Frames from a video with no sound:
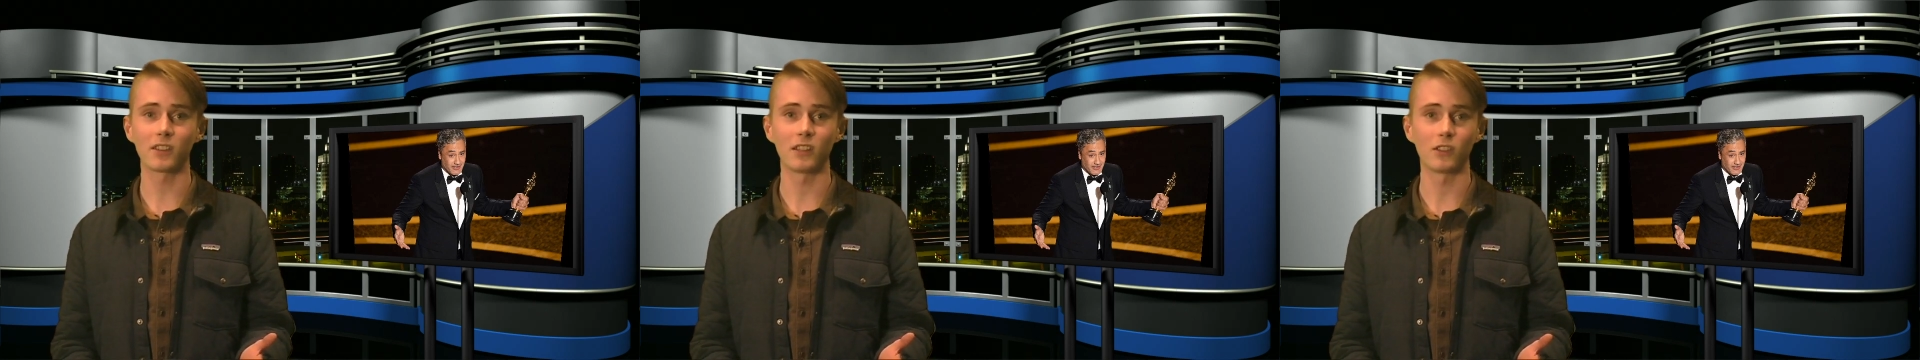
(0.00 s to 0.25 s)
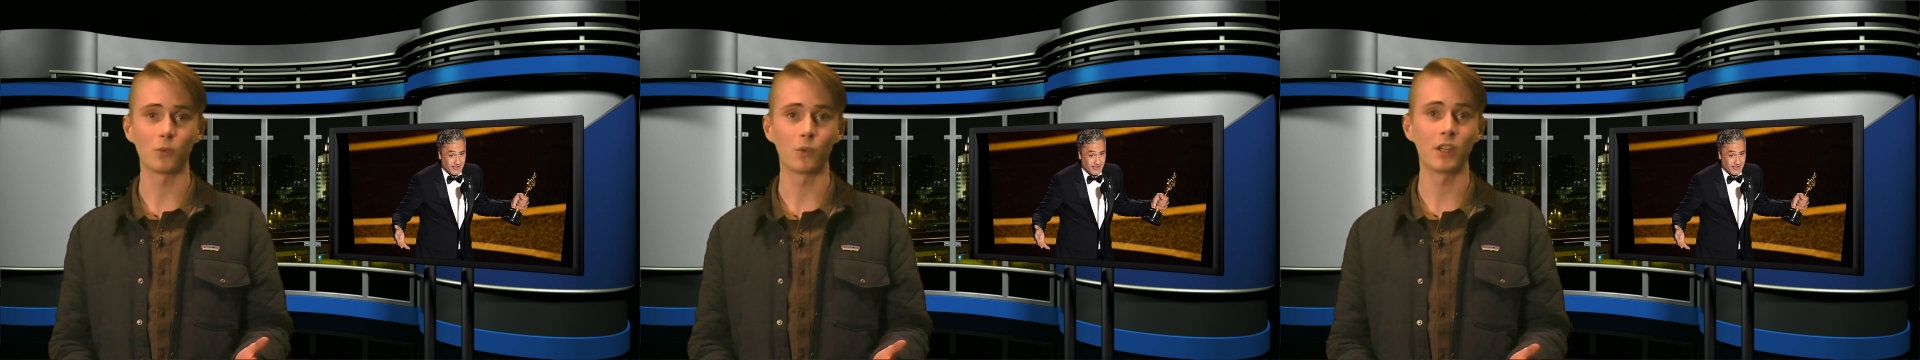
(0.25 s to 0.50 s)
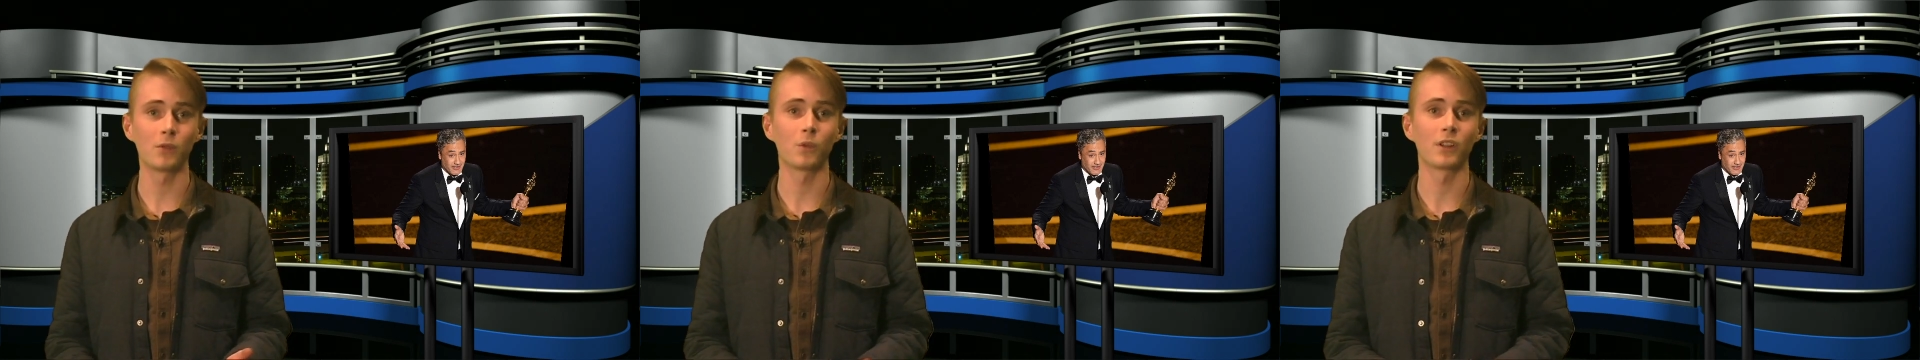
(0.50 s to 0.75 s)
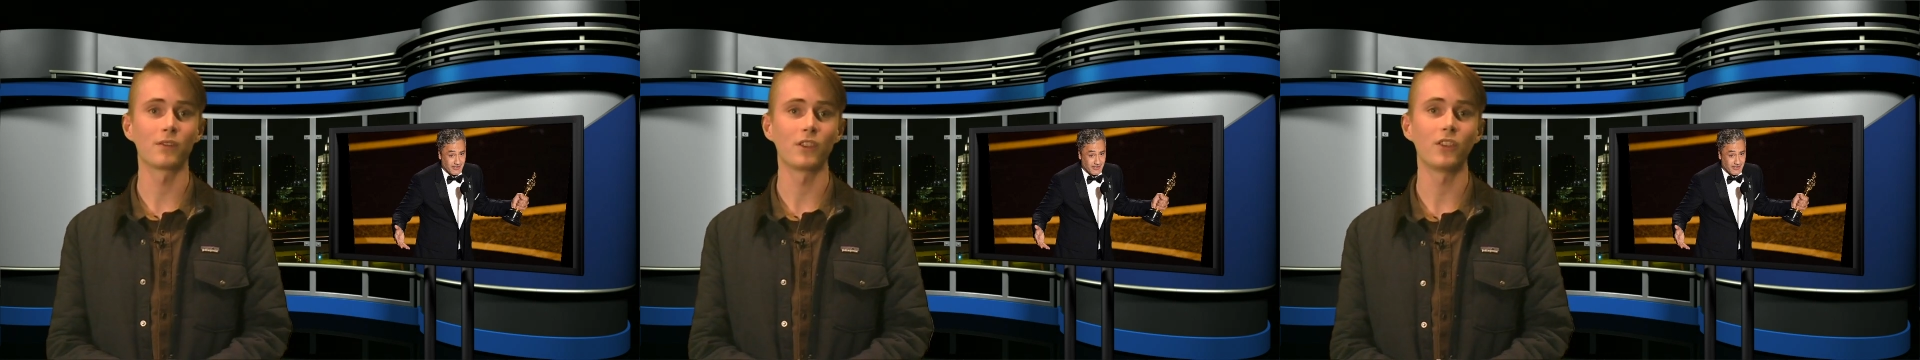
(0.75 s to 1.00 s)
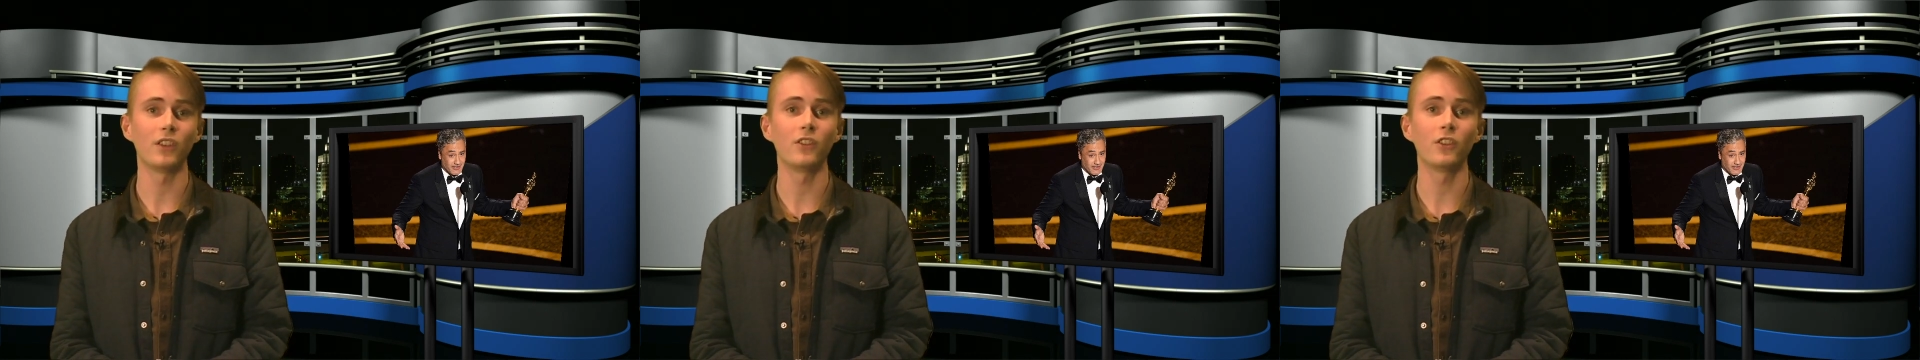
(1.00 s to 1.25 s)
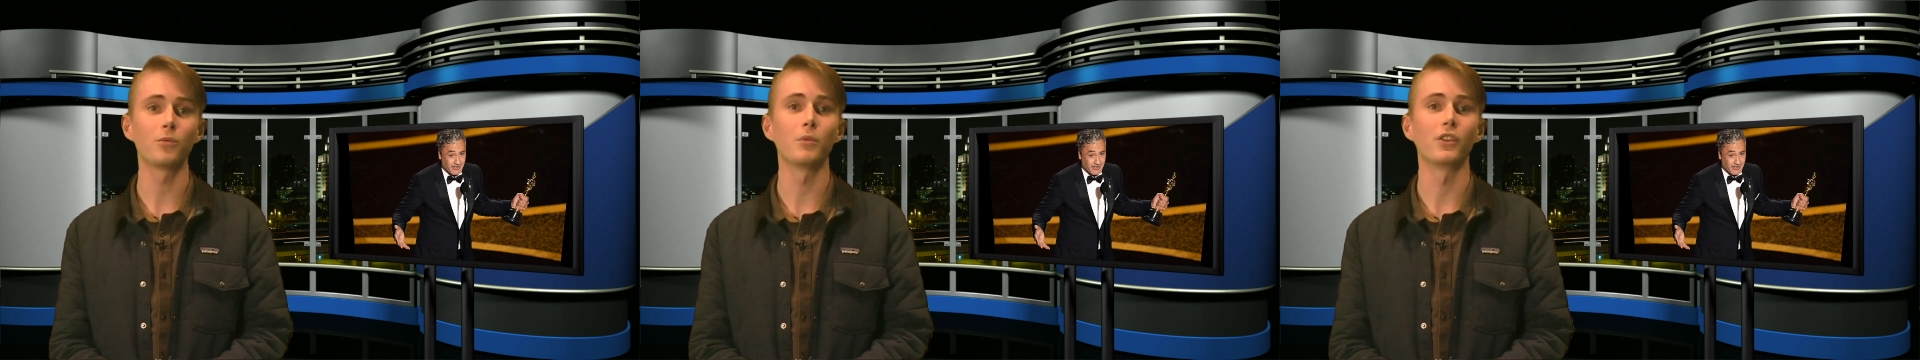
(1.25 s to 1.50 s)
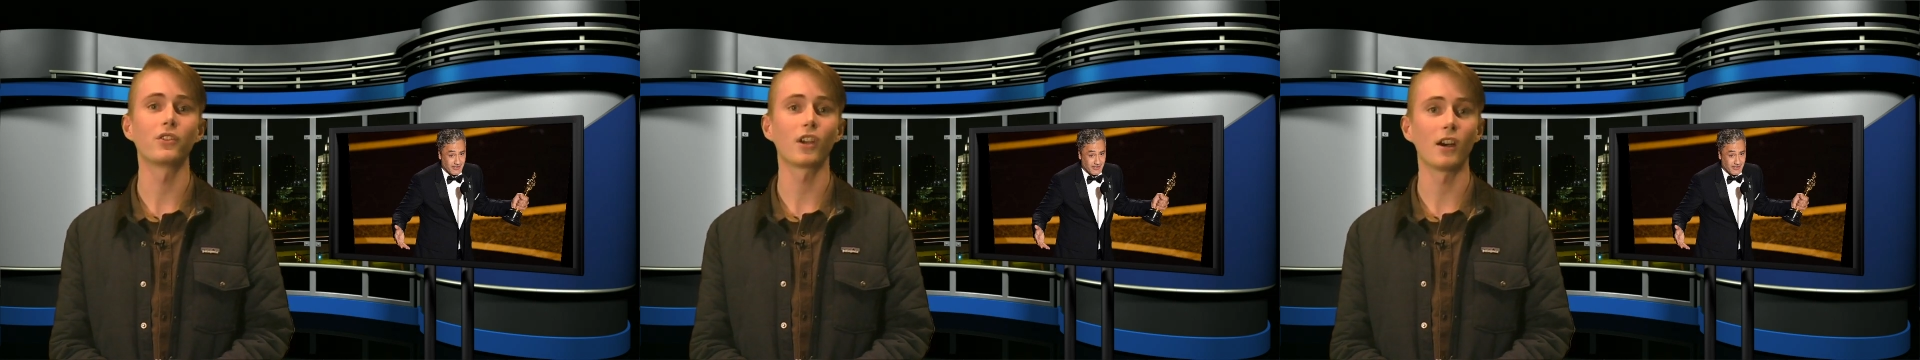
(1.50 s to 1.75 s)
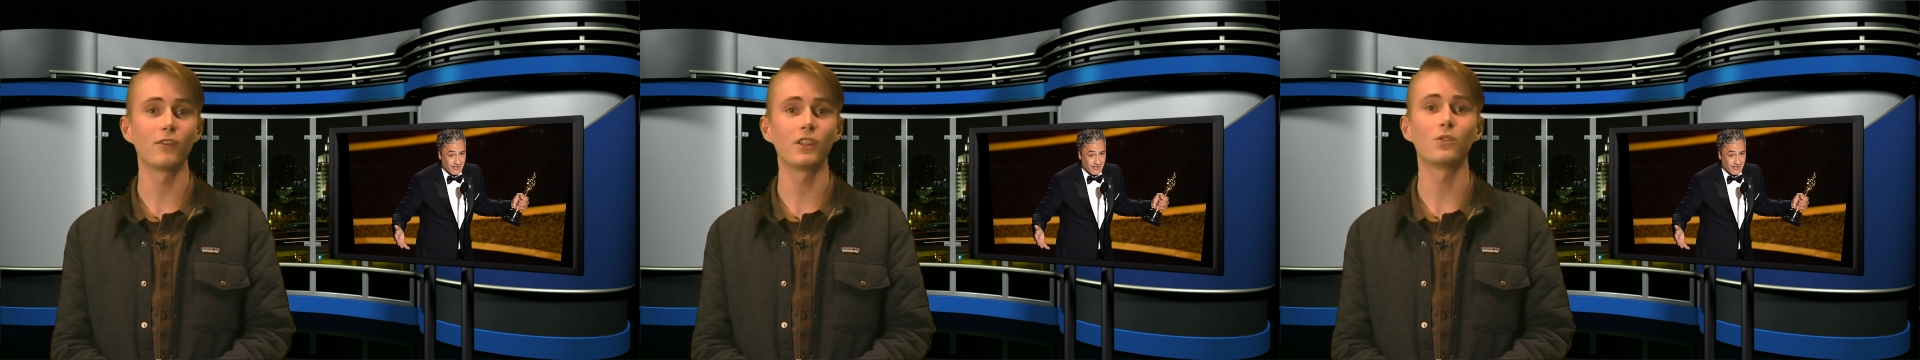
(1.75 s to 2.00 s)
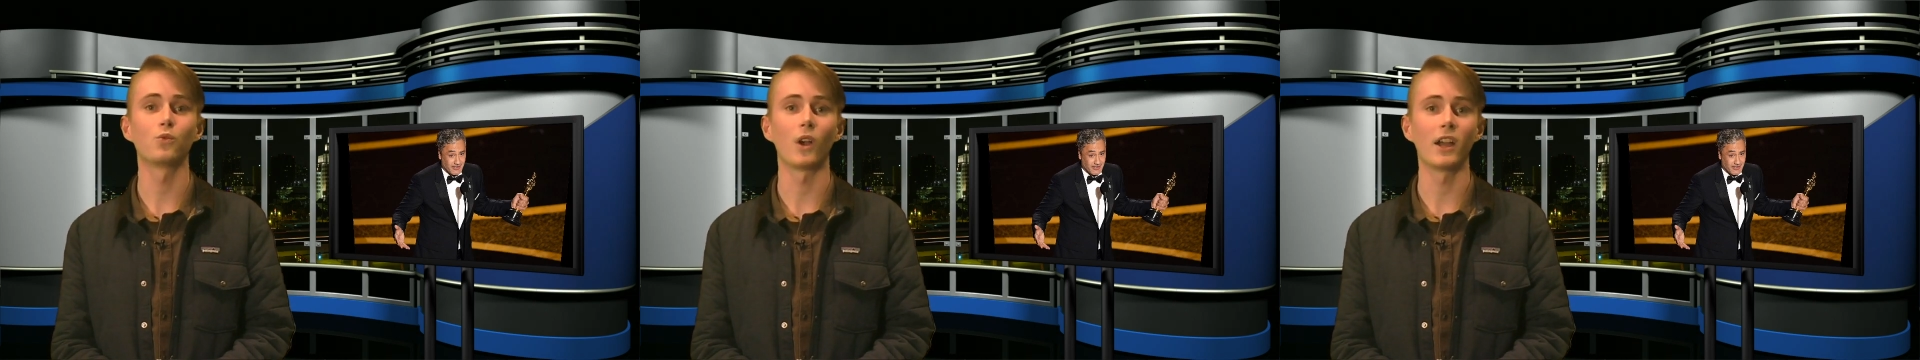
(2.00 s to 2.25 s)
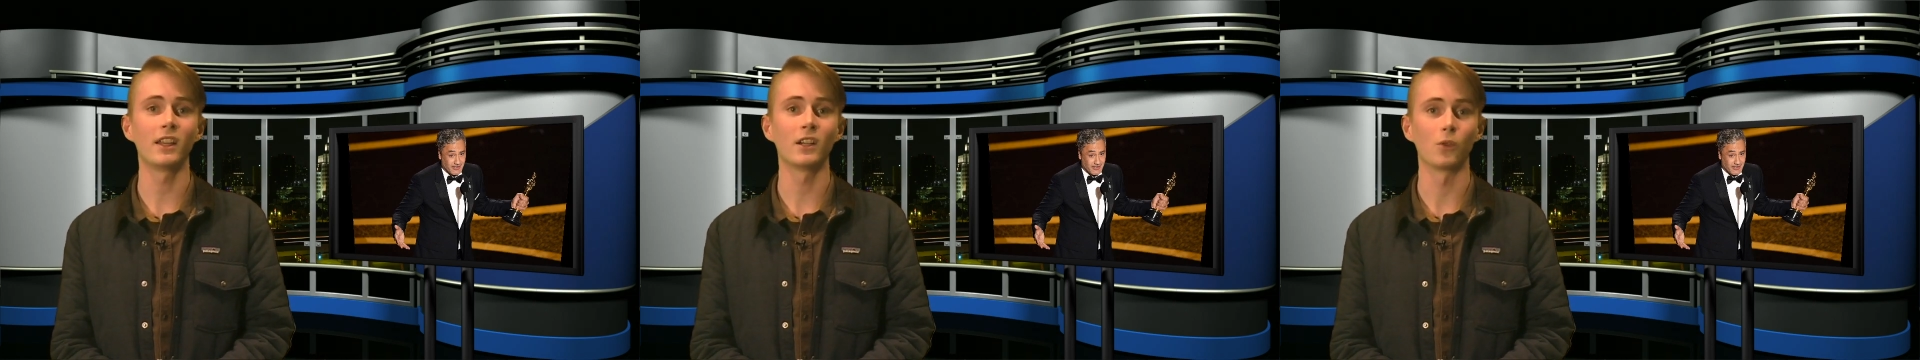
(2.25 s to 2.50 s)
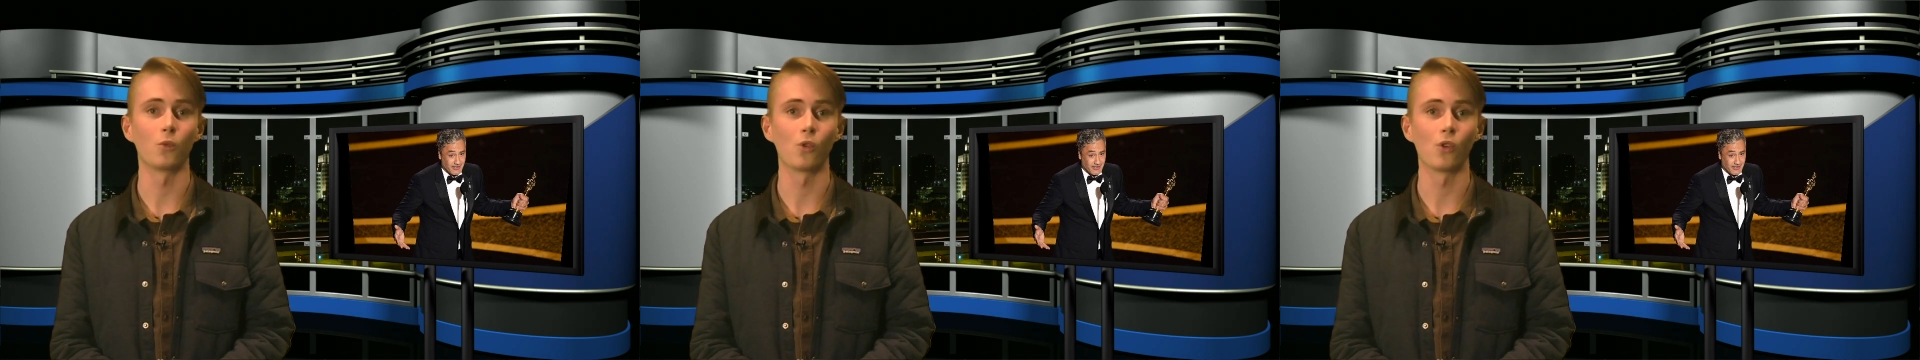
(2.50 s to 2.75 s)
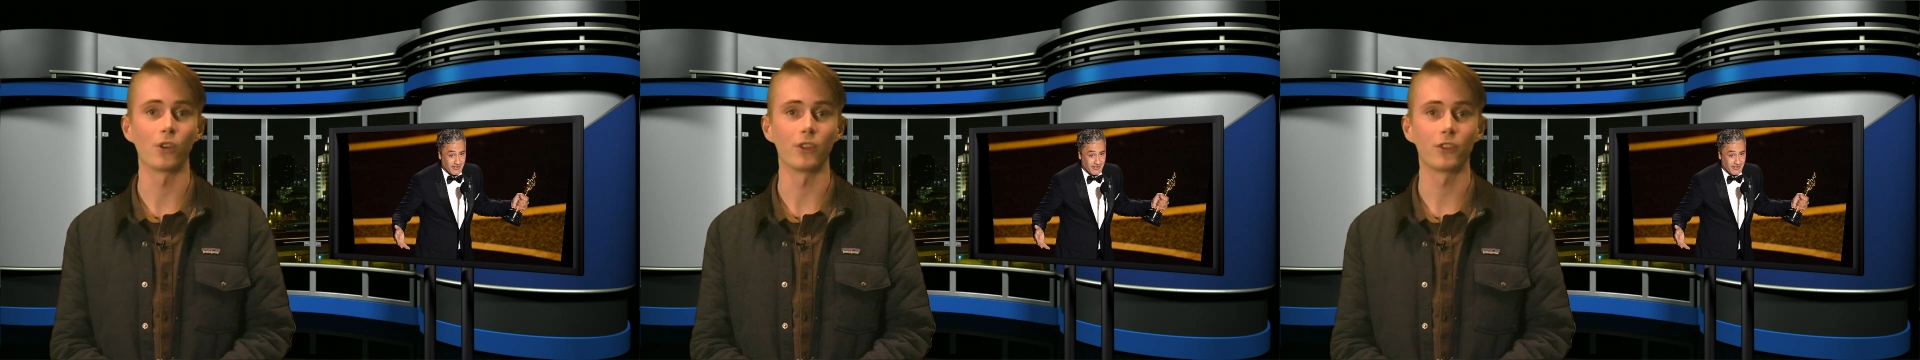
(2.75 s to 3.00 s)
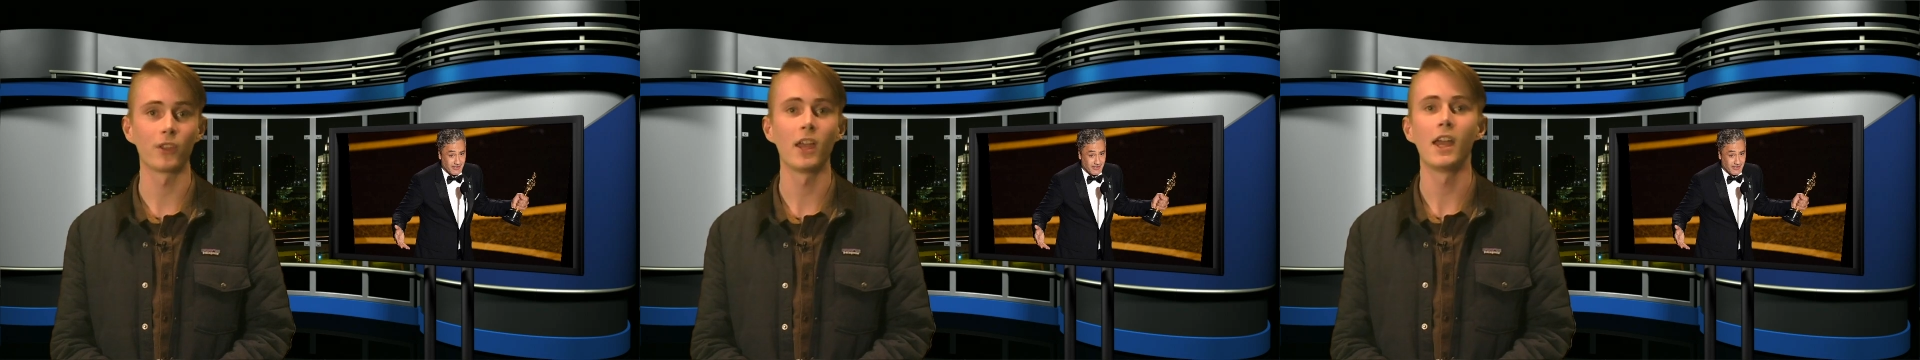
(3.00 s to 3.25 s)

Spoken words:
it to win one of the season's most coveted writing awards.